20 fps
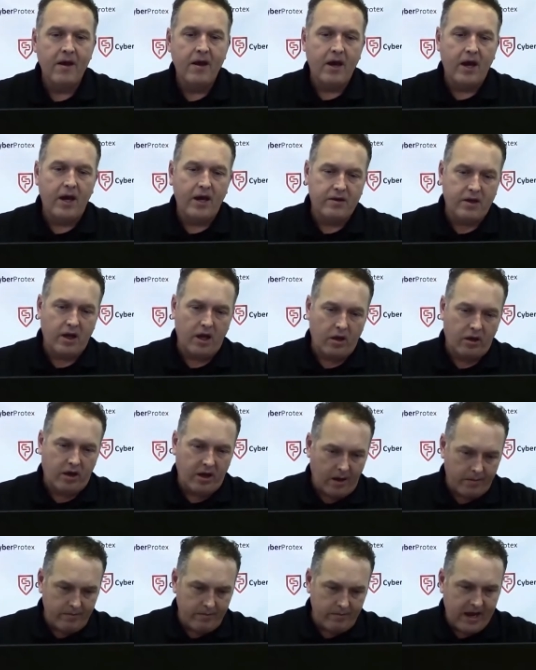it's going to
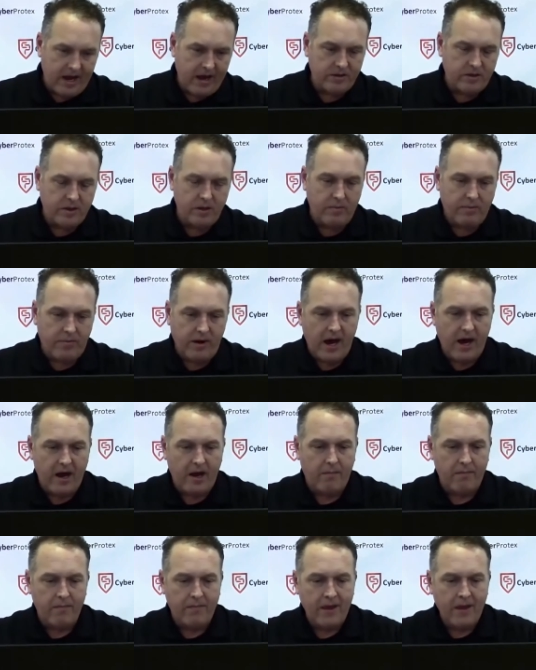come down to the
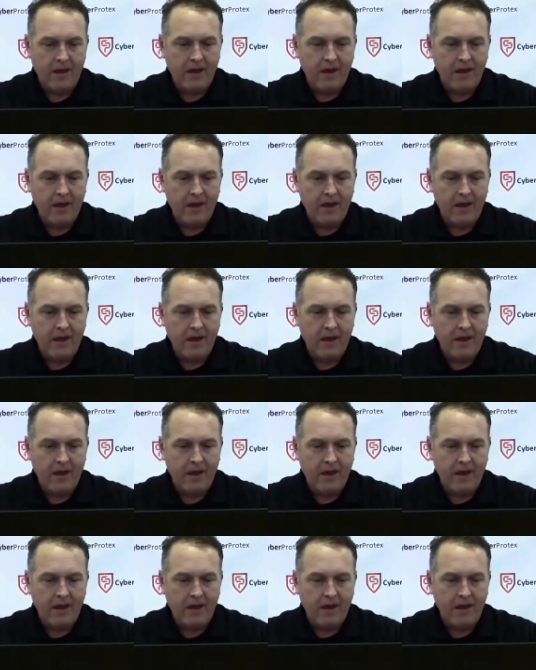bottom